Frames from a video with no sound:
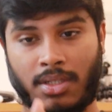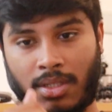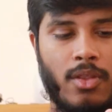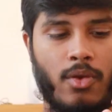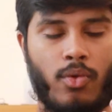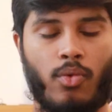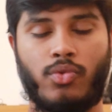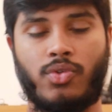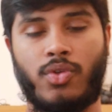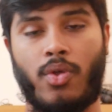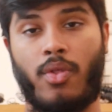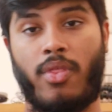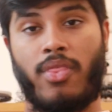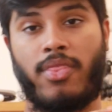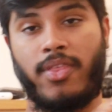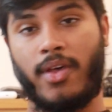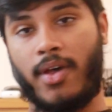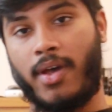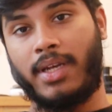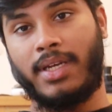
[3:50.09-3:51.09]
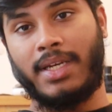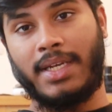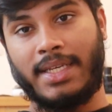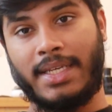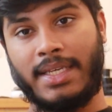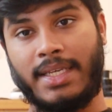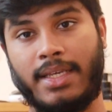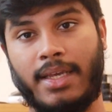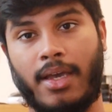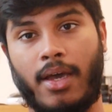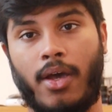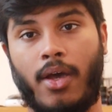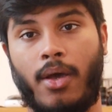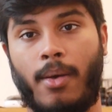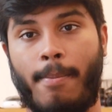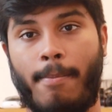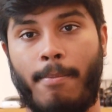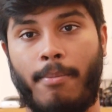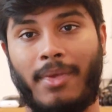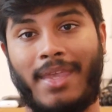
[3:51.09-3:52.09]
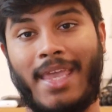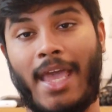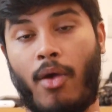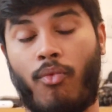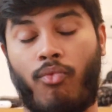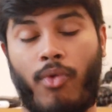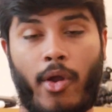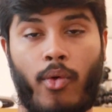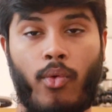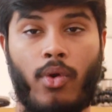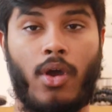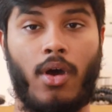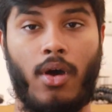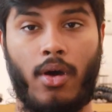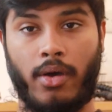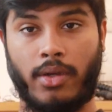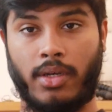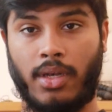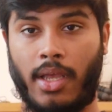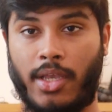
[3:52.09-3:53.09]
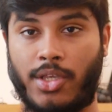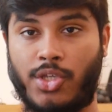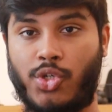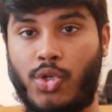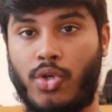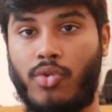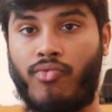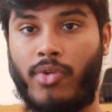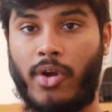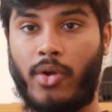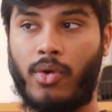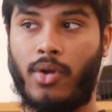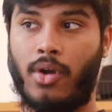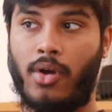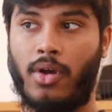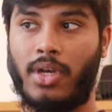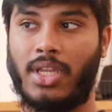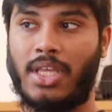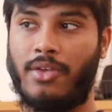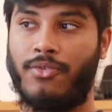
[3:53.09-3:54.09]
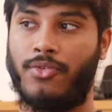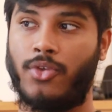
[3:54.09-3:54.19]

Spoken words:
And then also thirdly, get a rail card, like student rail card.